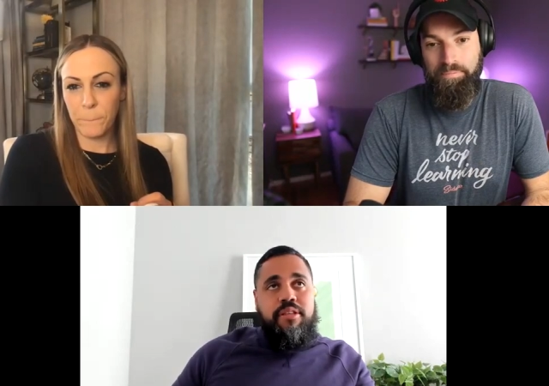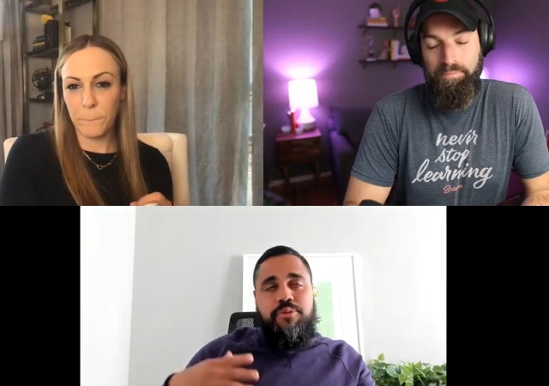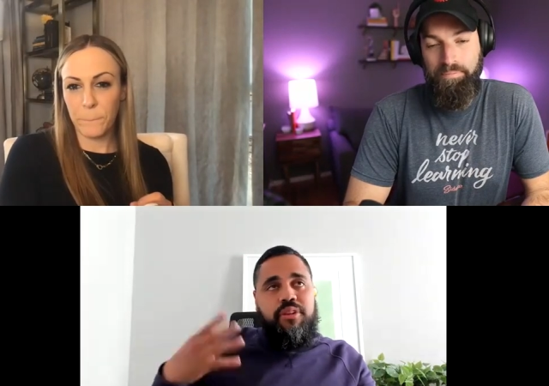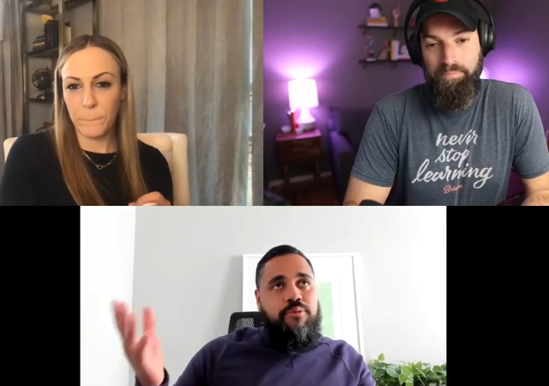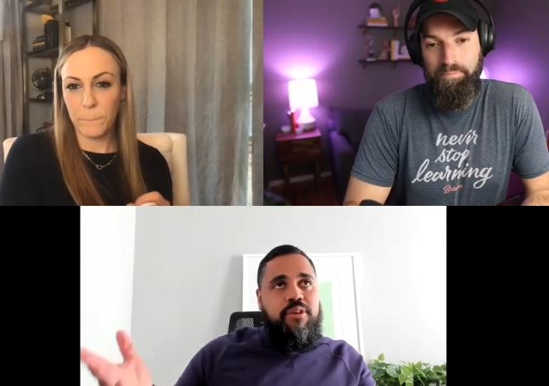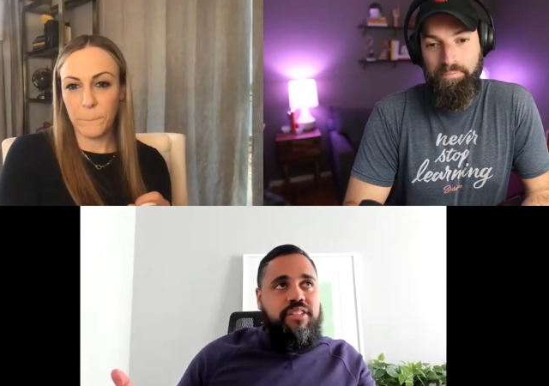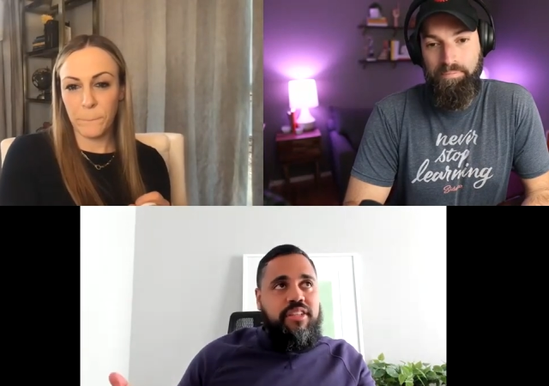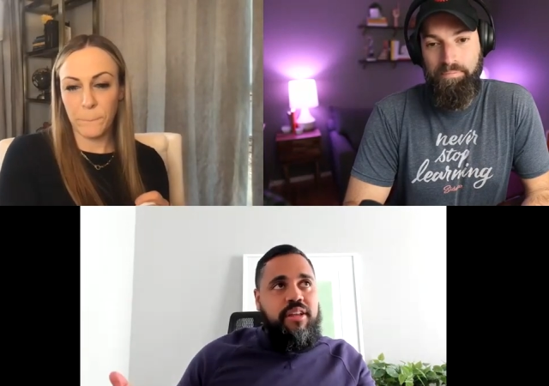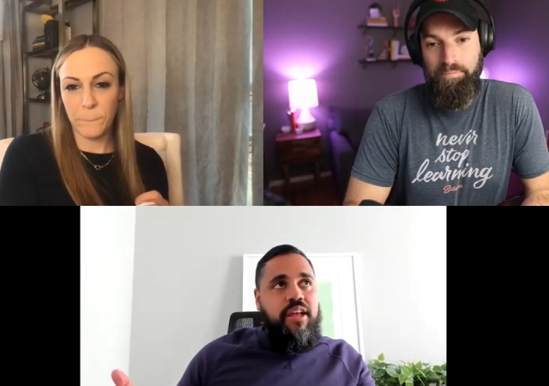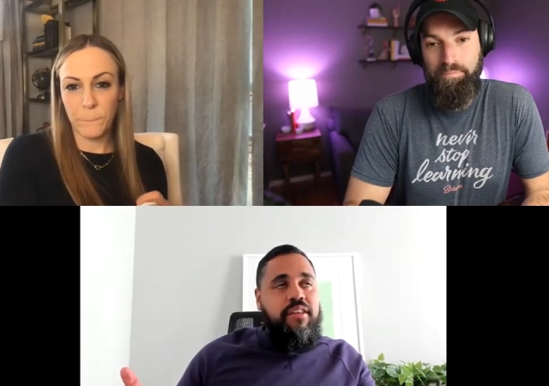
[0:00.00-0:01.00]
Speaker 1: this really was
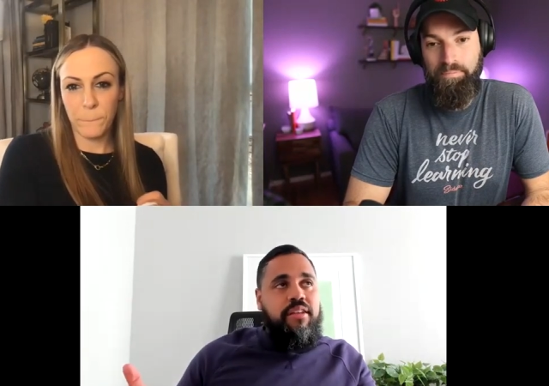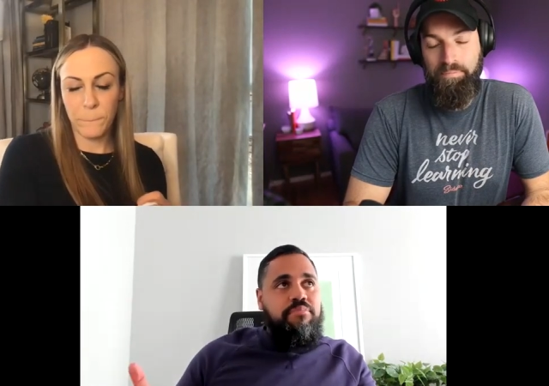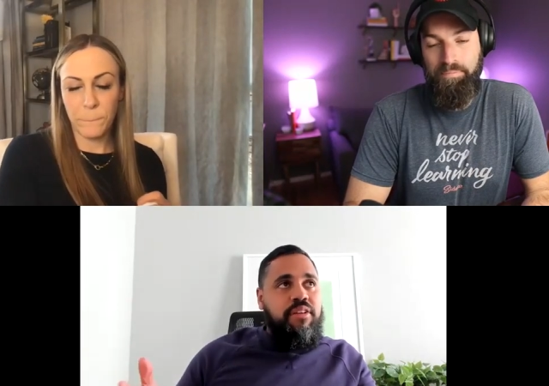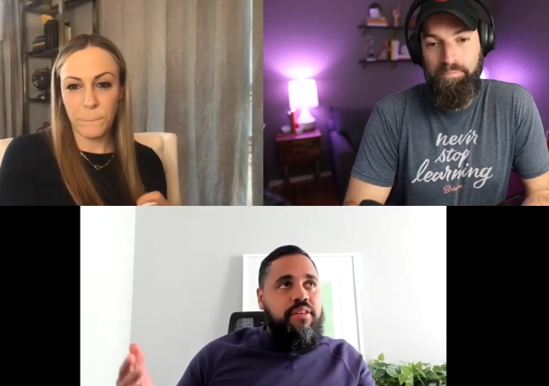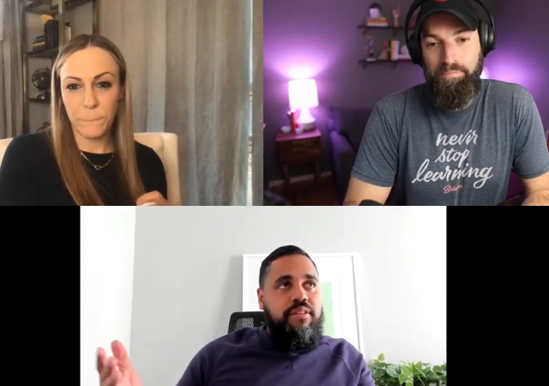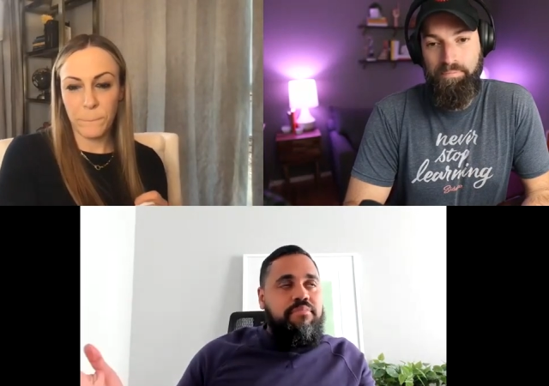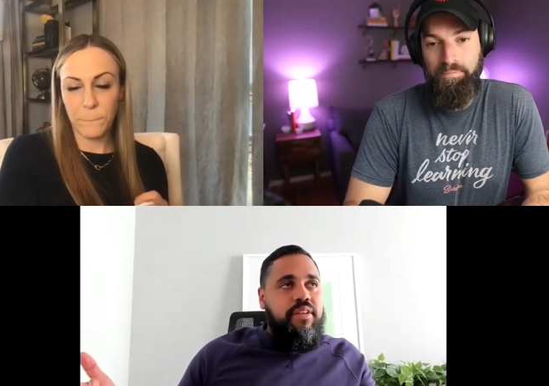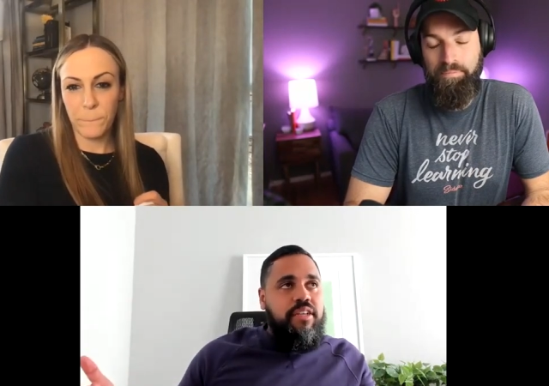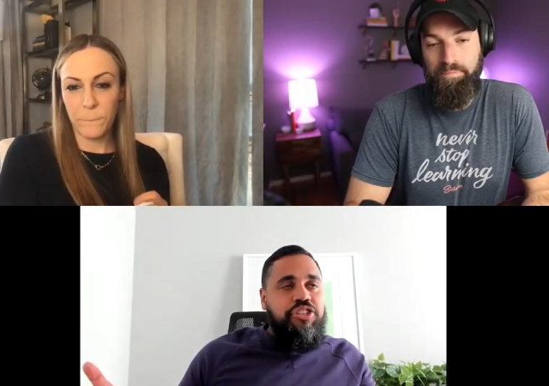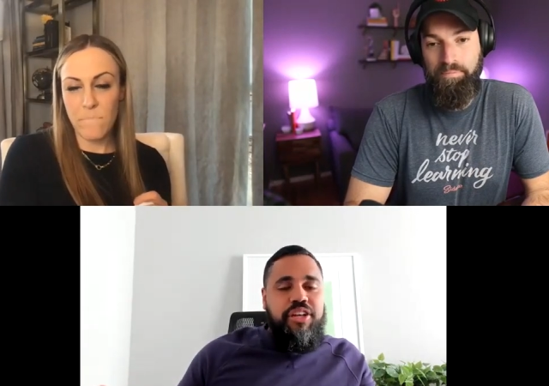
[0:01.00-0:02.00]
a, a,
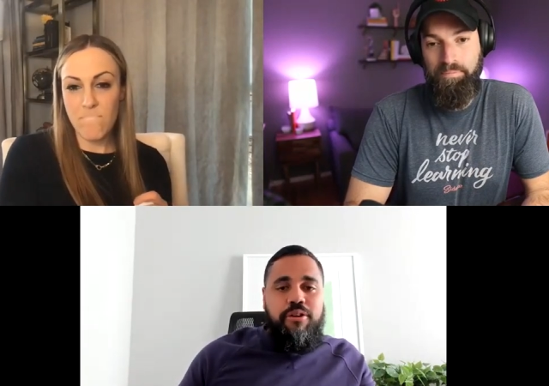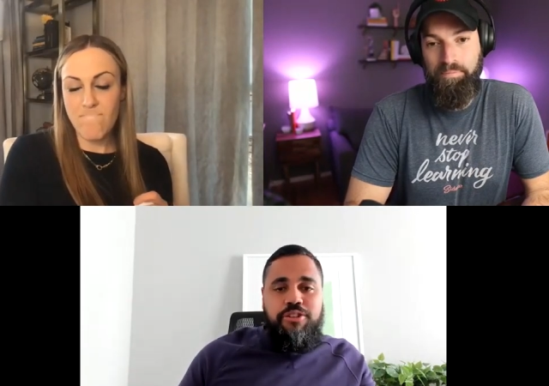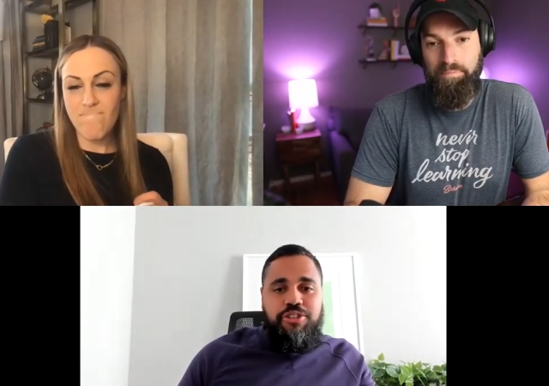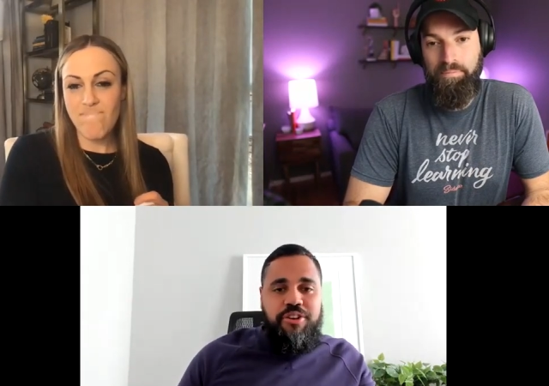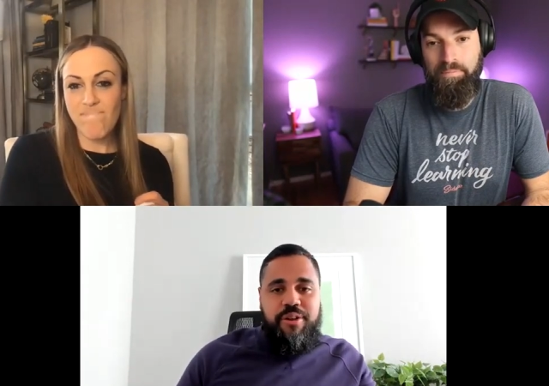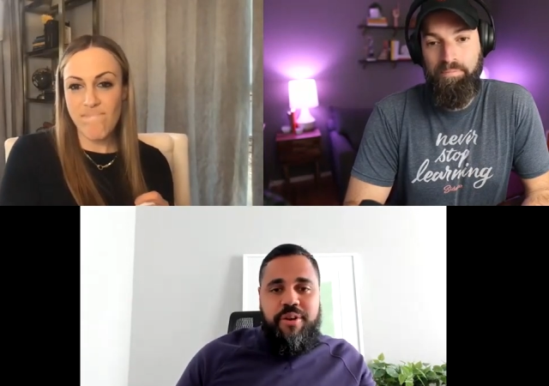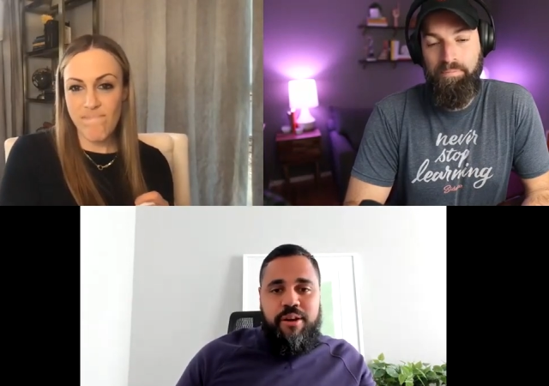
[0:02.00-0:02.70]
a shared journey, right?